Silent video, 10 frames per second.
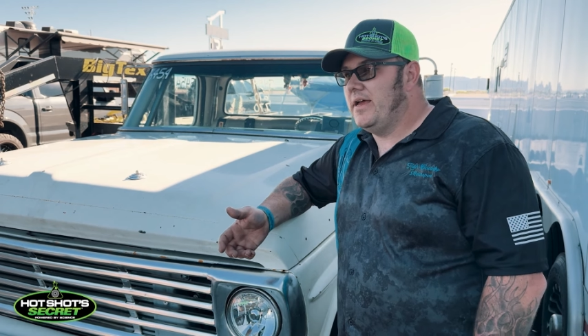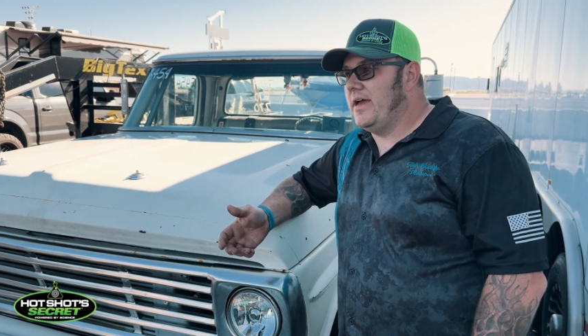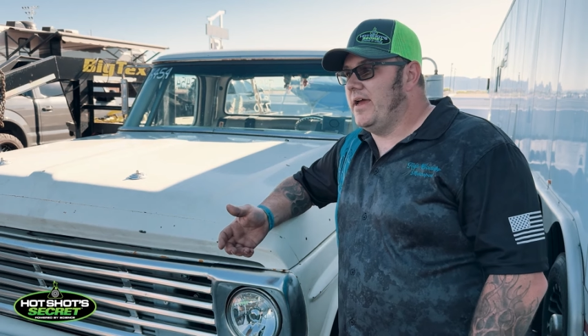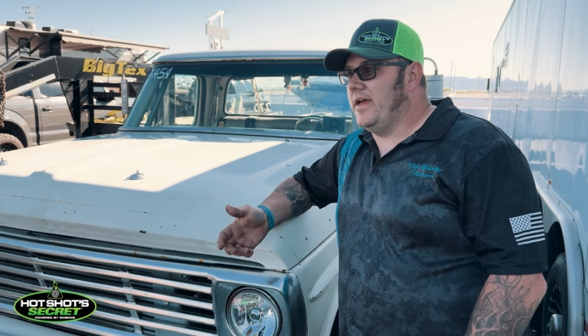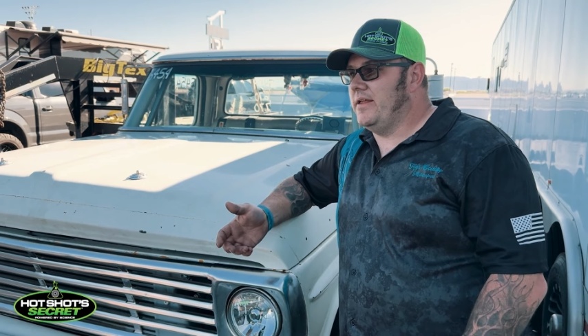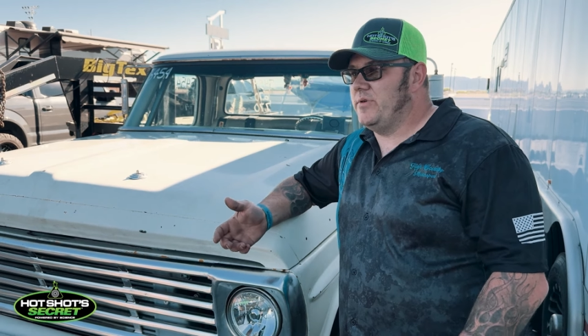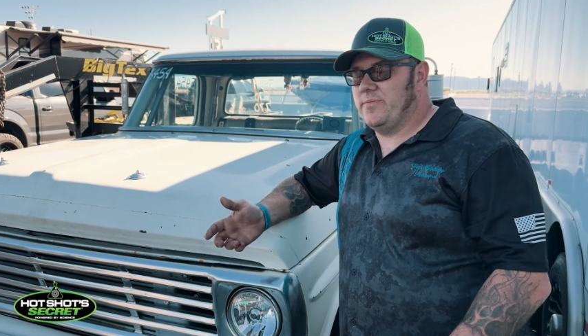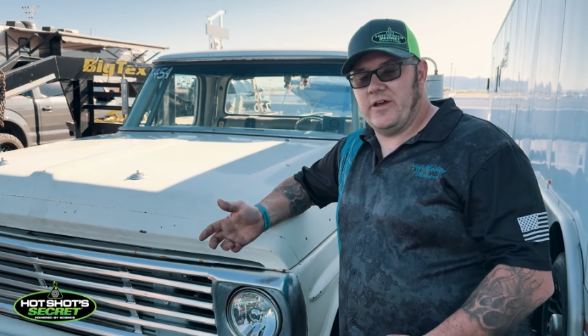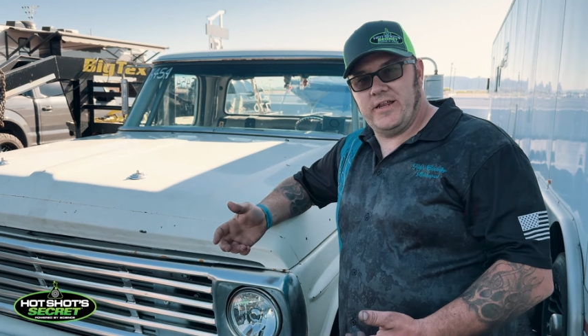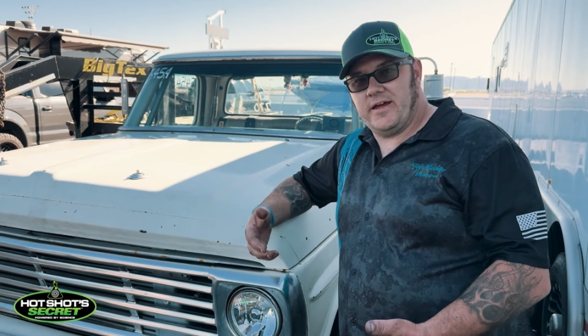and me
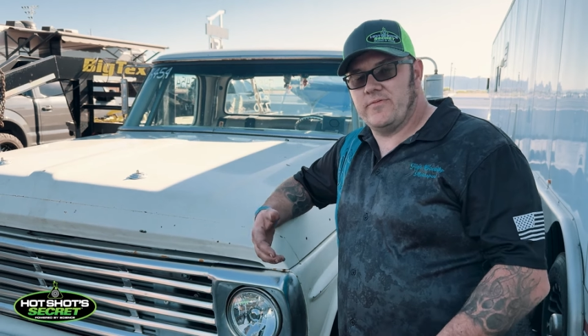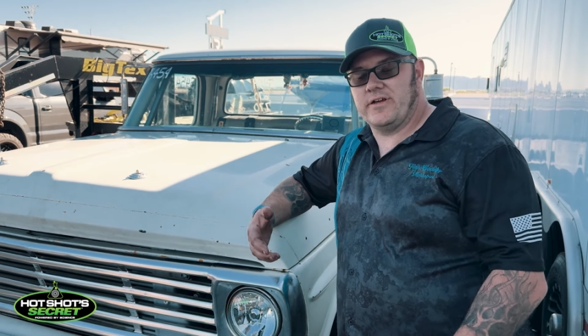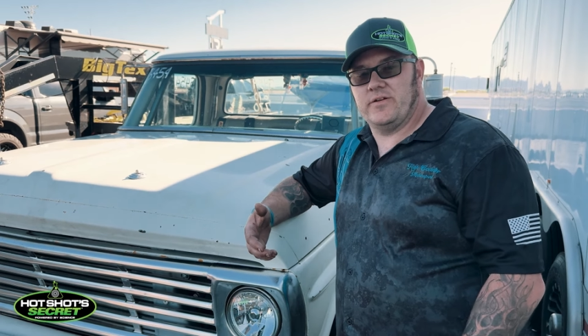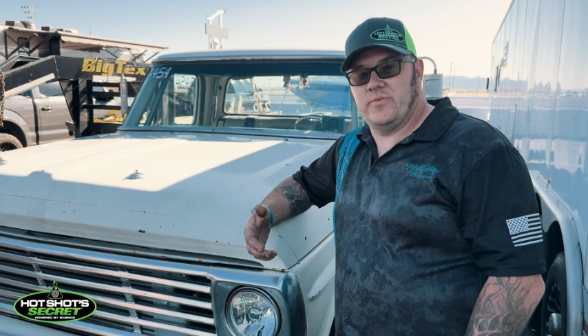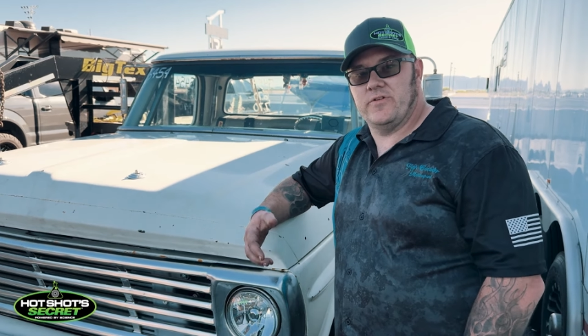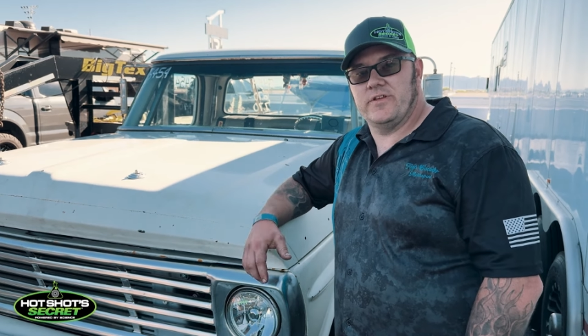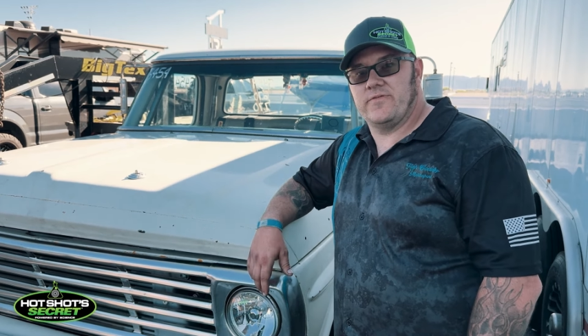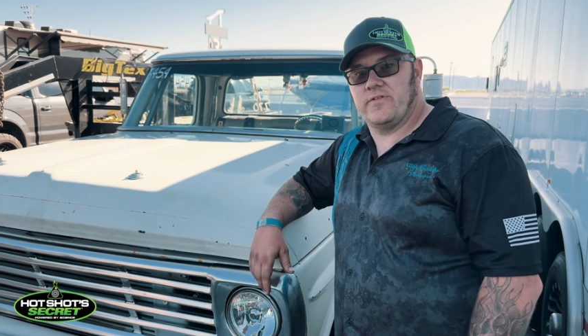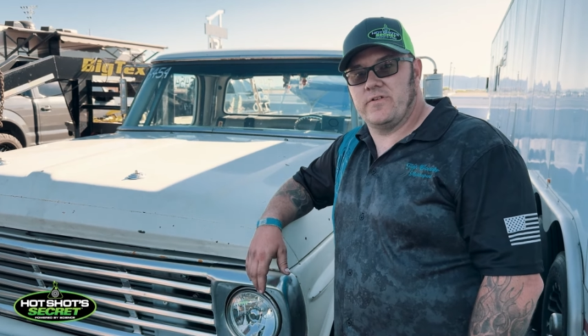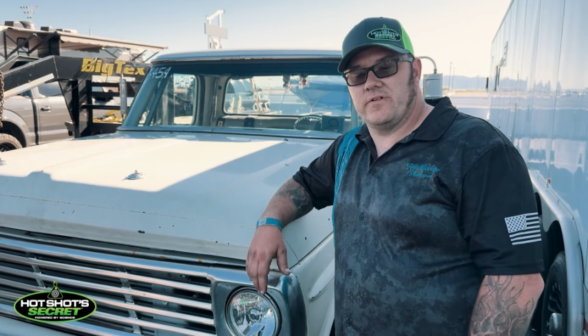and my dad were going to build it
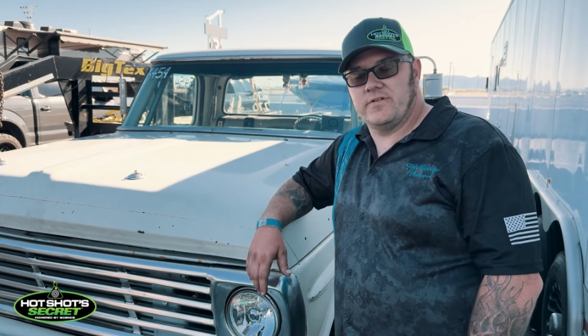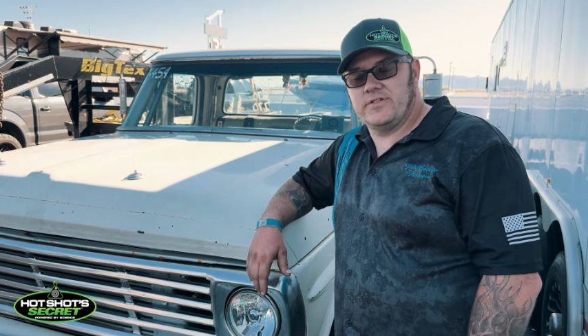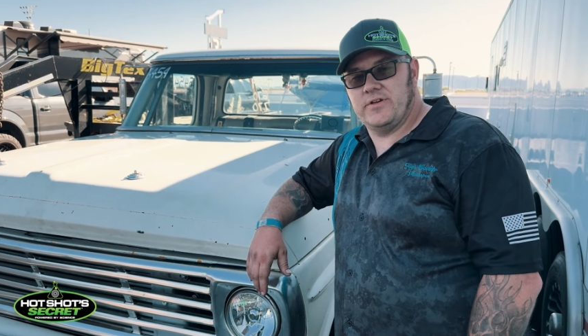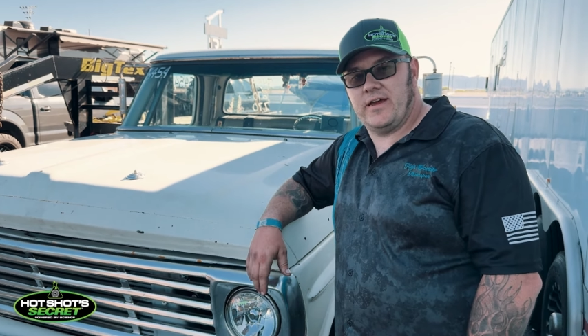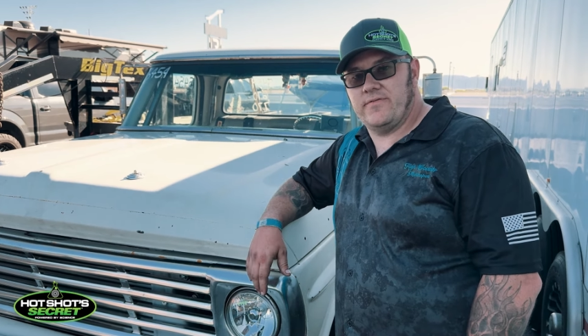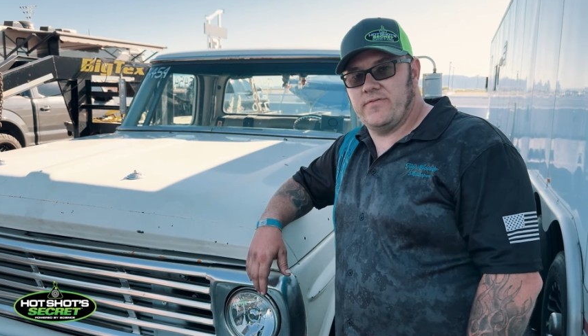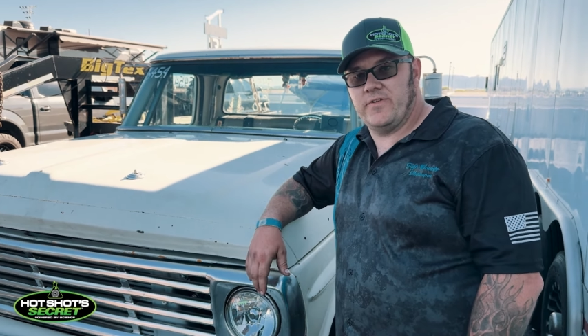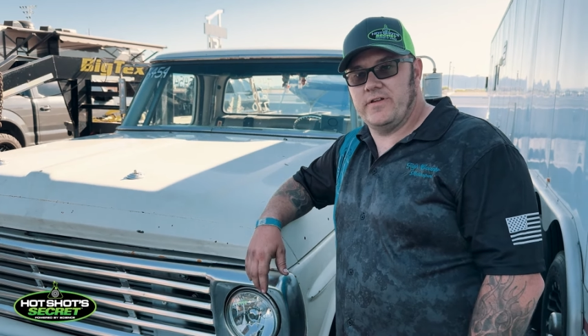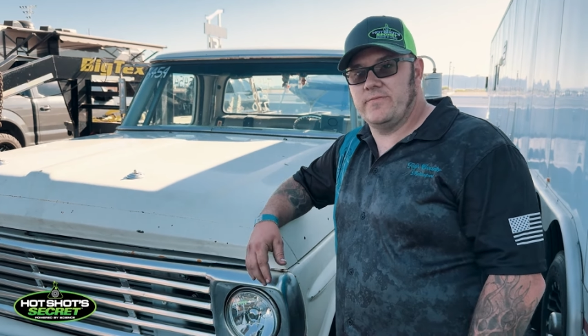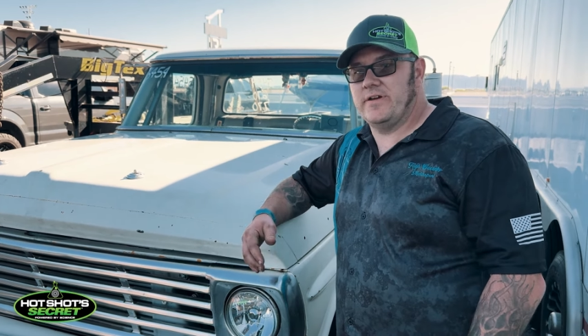for having
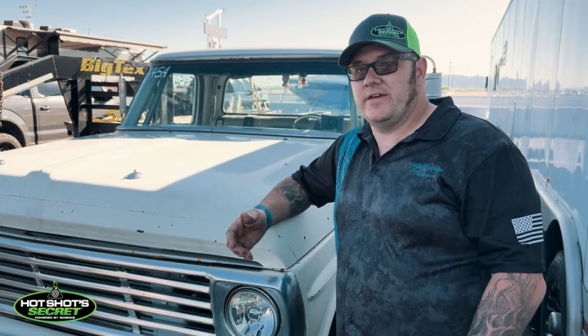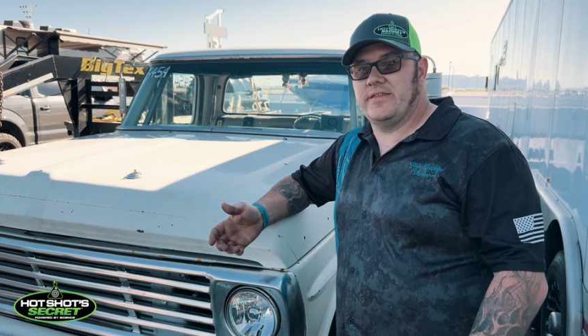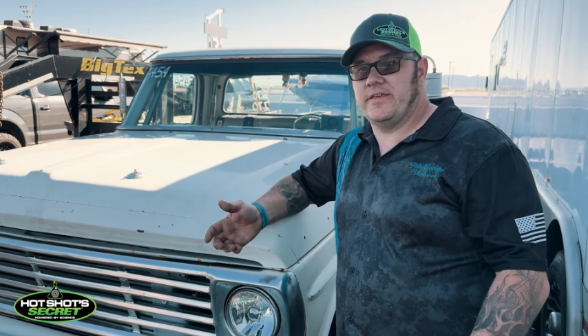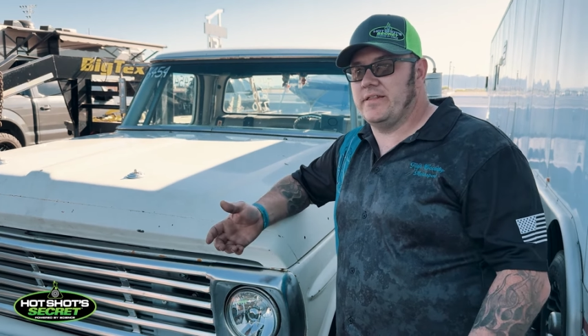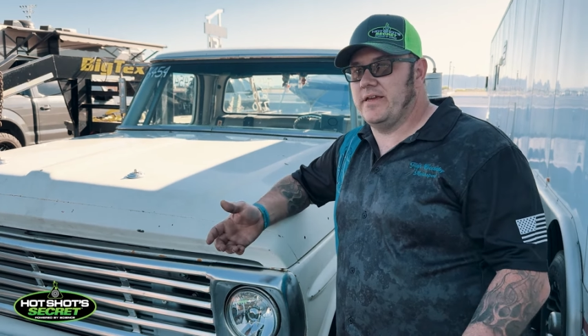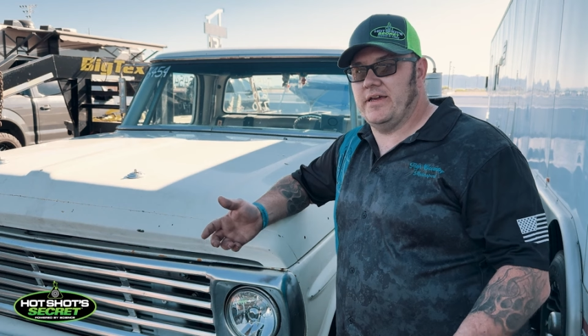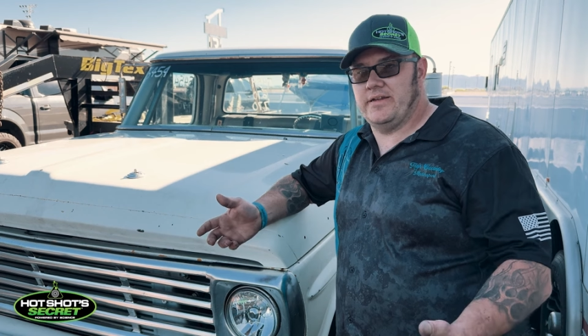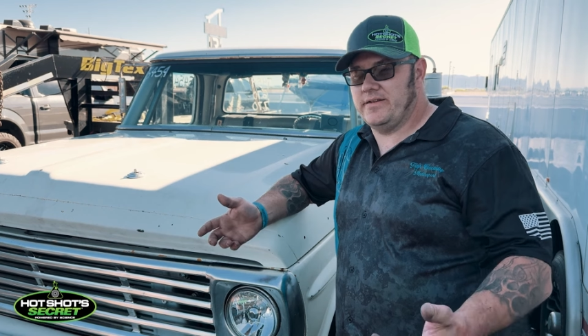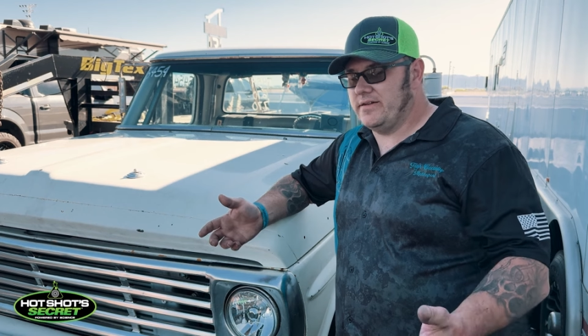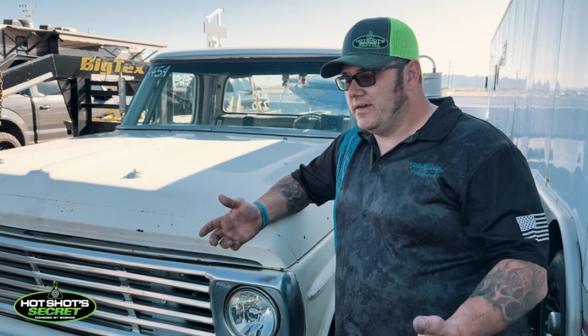fun with, and
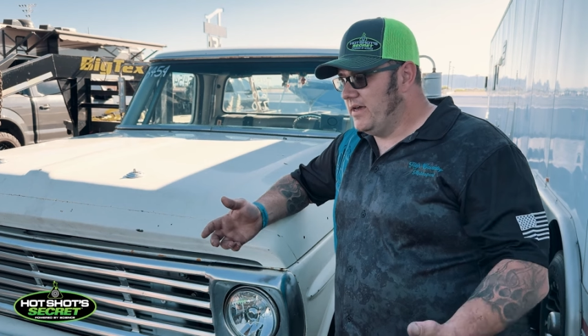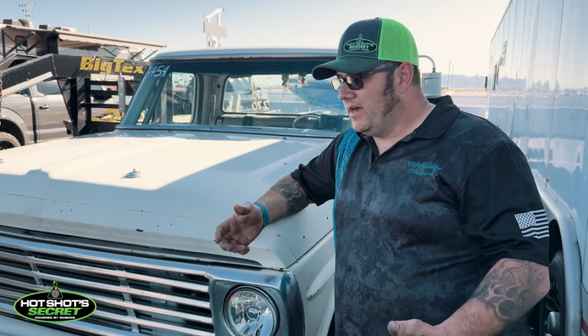then